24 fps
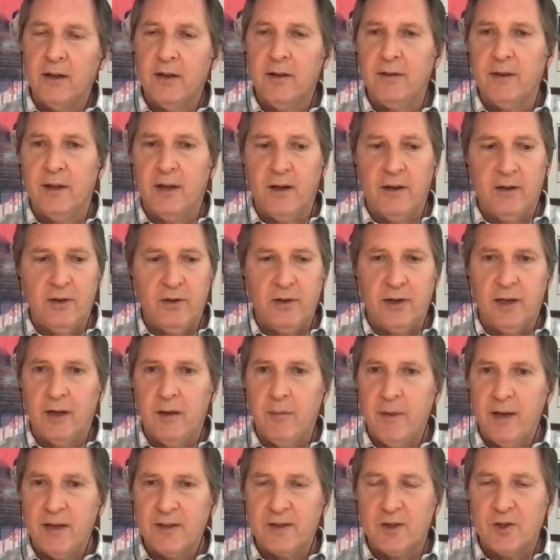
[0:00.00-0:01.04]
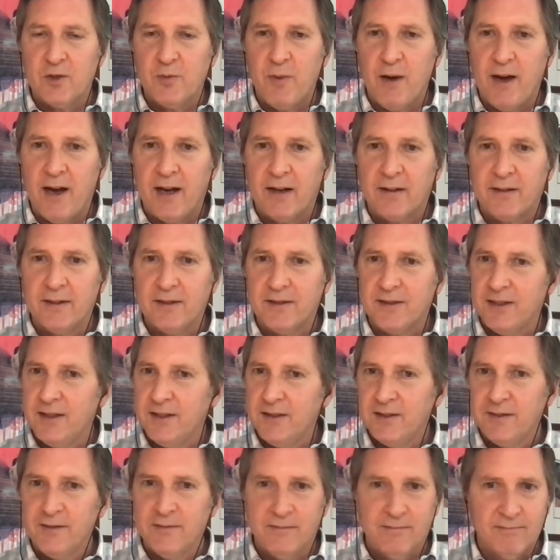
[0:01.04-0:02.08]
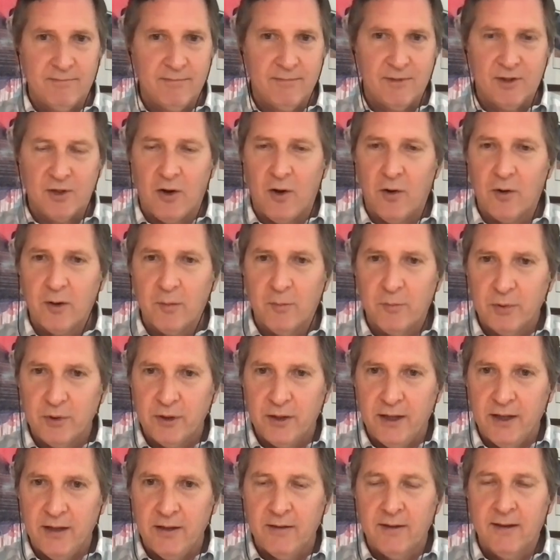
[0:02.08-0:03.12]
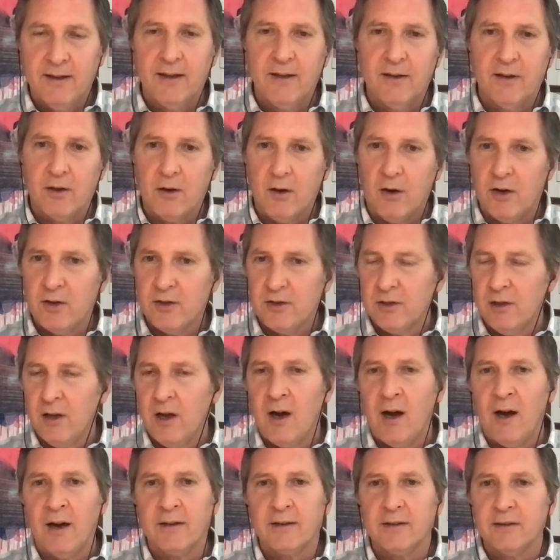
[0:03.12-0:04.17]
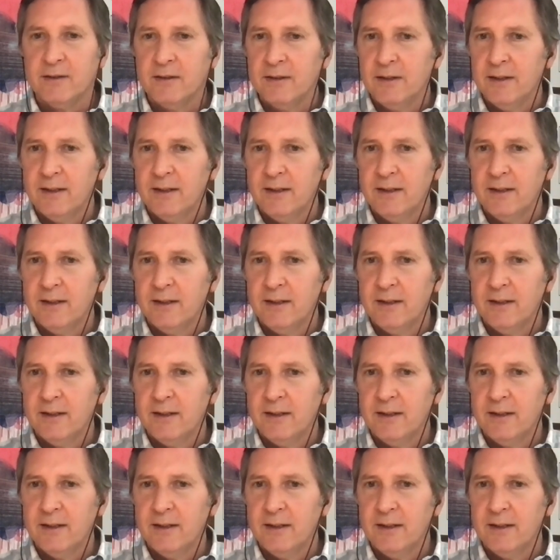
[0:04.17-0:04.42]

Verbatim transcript: And then you get a message back that says, it's all complete, cars locked,